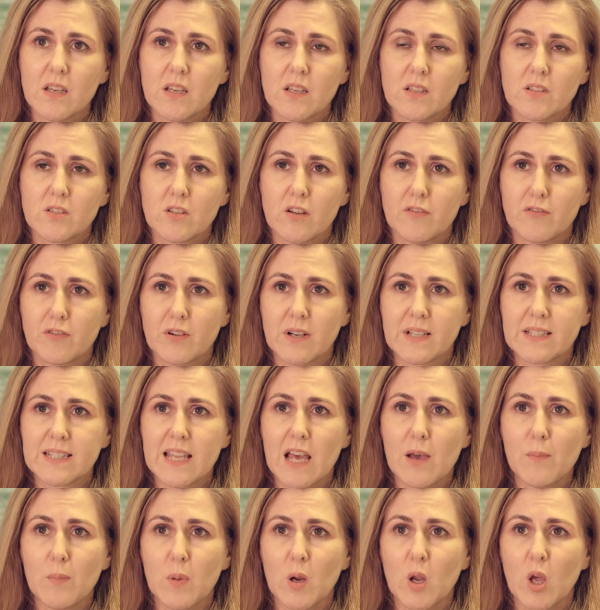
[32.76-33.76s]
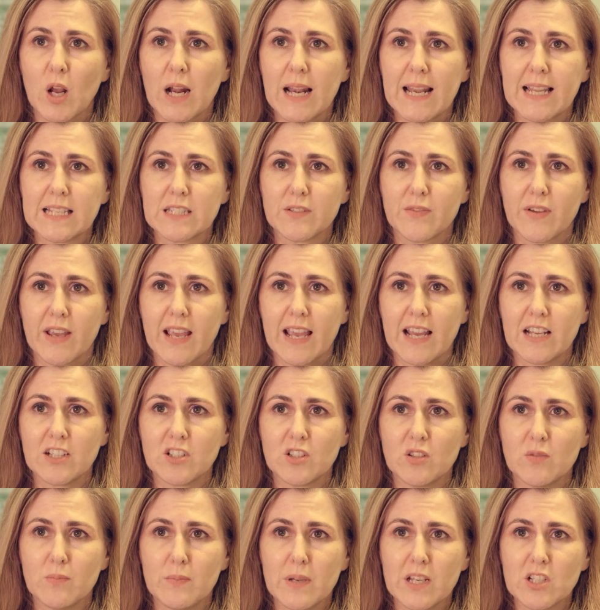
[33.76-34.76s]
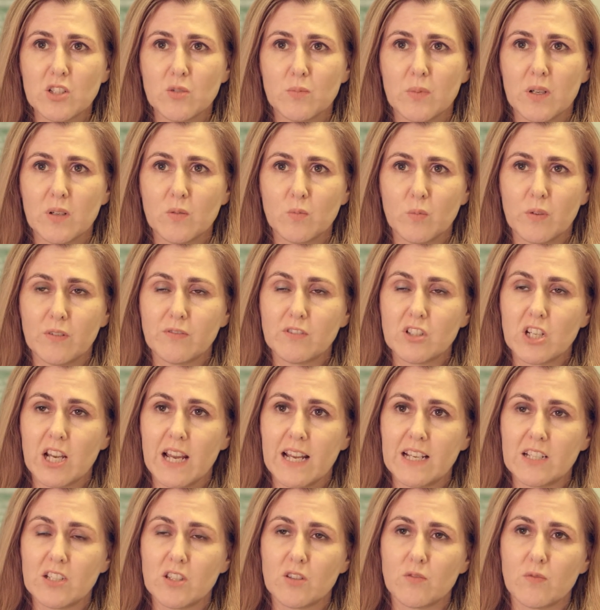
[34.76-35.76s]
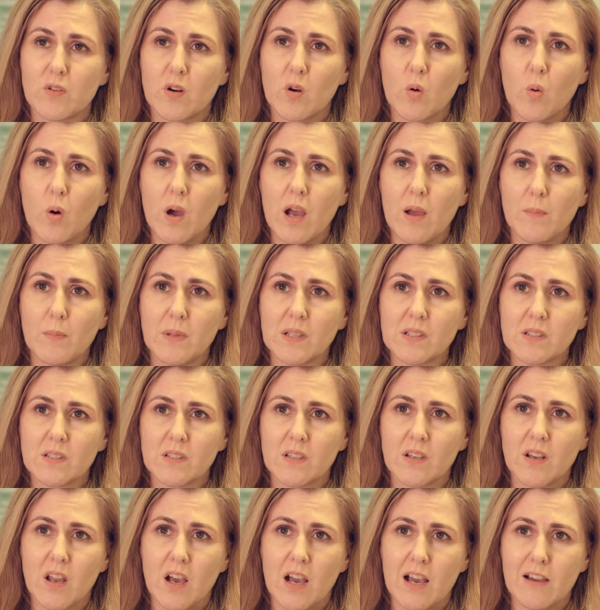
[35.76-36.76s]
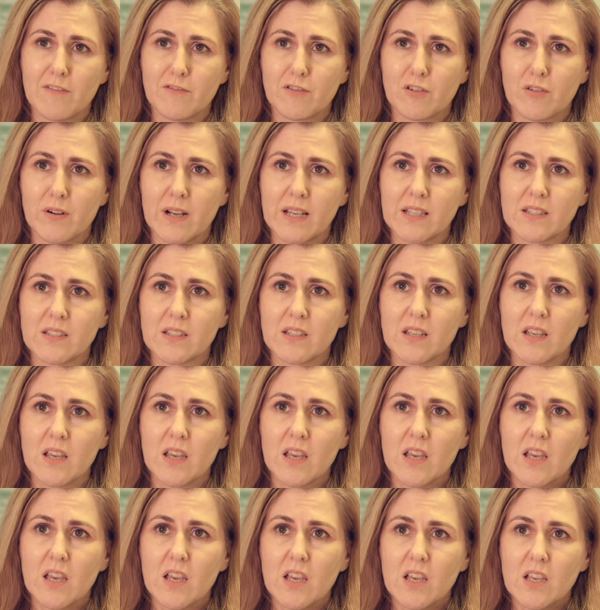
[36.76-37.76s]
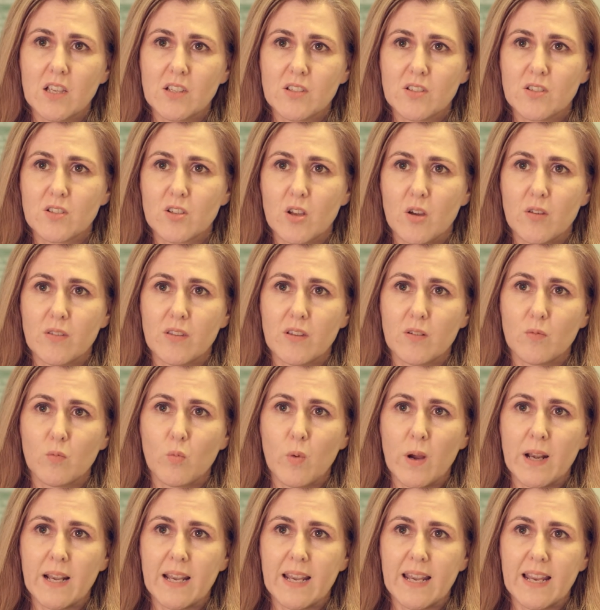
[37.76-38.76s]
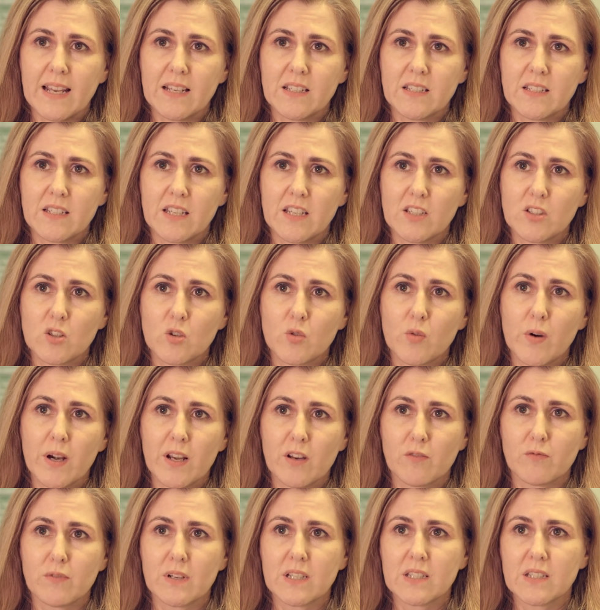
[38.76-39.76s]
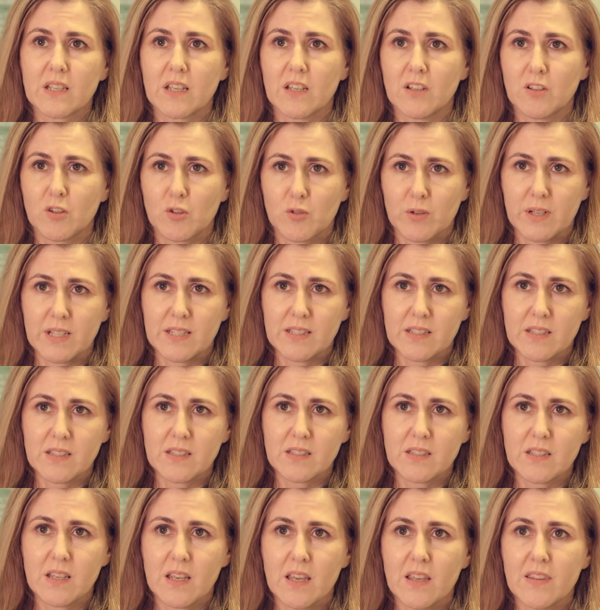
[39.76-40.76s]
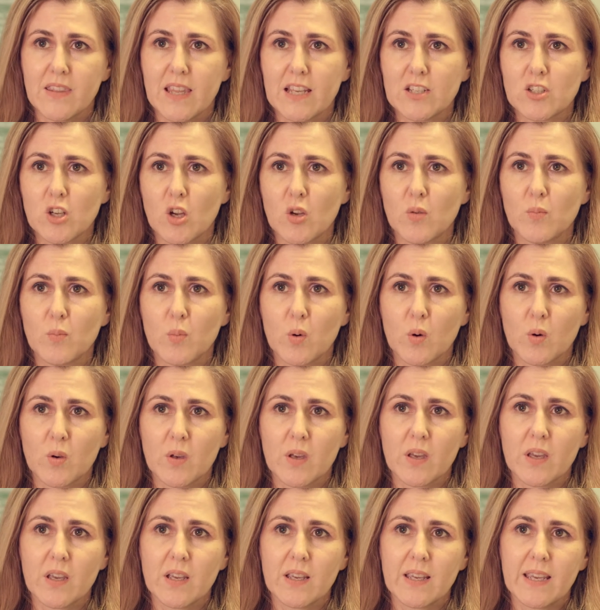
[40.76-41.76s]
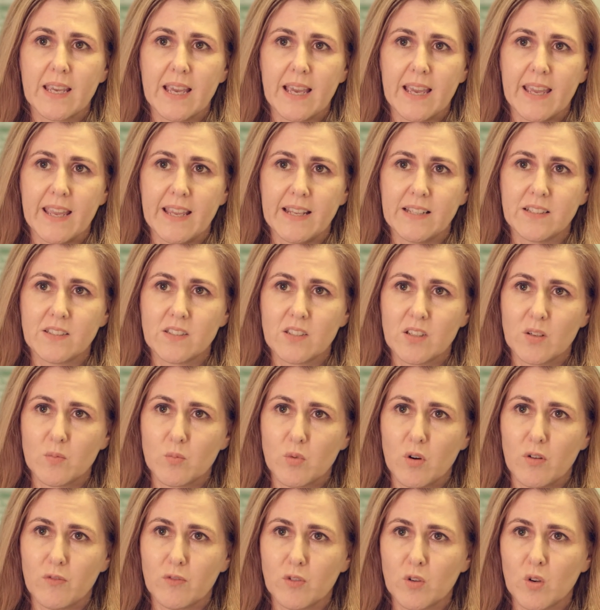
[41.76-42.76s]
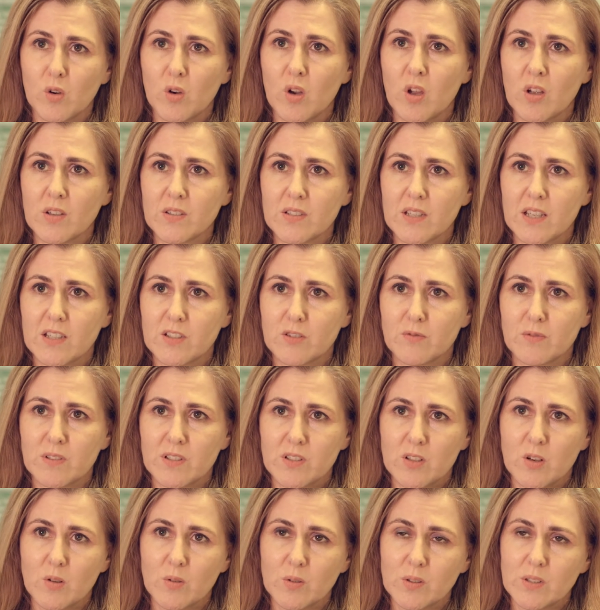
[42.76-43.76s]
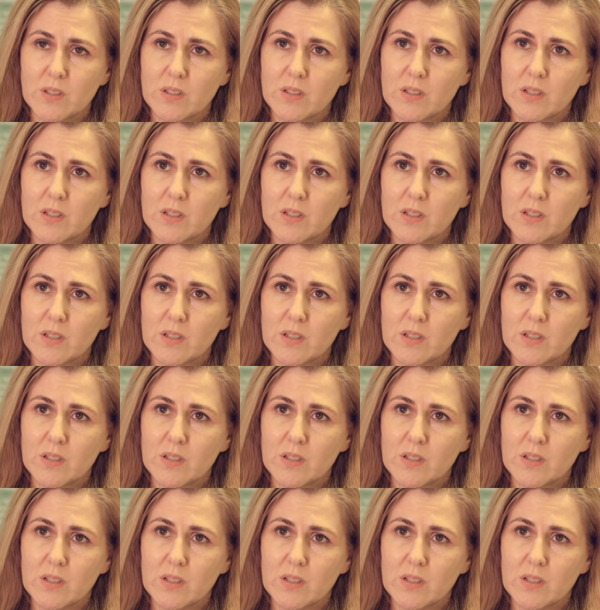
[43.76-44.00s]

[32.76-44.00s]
So, for example, on classification and measurement, we've changed the requirements in IFRS so that when an entity's credit risk increases, they don't book gains in profit or loss as a result.